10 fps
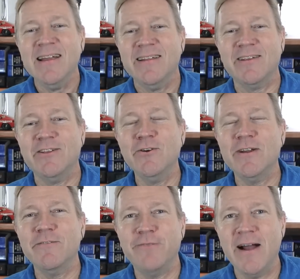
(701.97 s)
So you
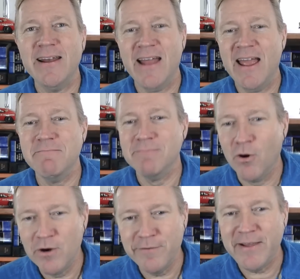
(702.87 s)
can find a
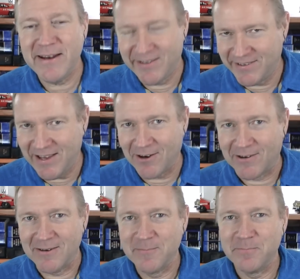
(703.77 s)
motivated
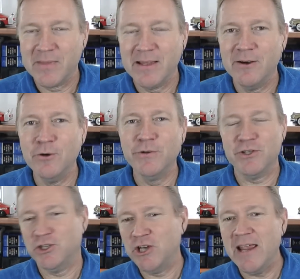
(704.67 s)
seller
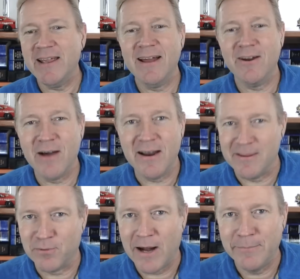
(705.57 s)
who's shaken out a lot of
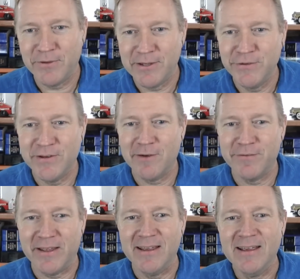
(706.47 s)
the problems of the used
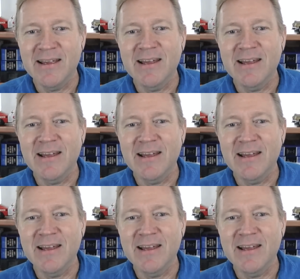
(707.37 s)
RV,